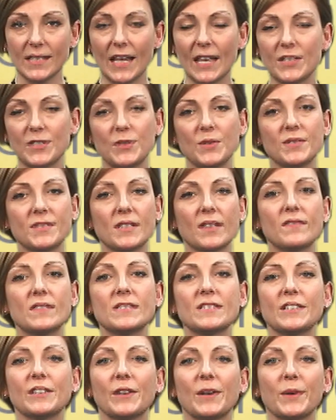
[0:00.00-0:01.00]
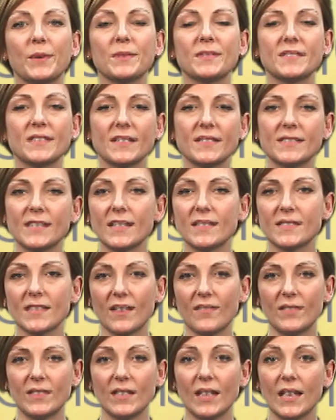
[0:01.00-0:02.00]
at
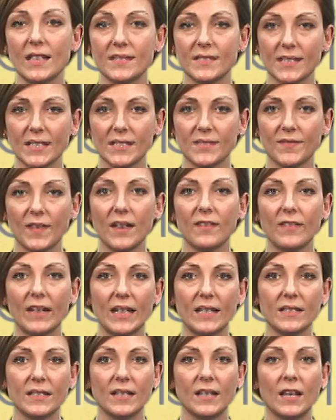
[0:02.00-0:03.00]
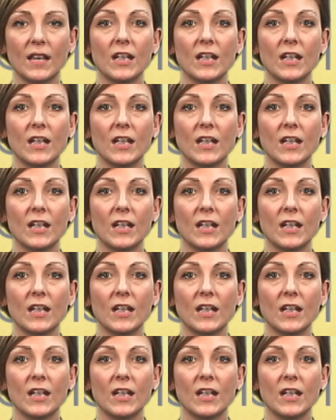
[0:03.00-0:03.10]
270-687-8658,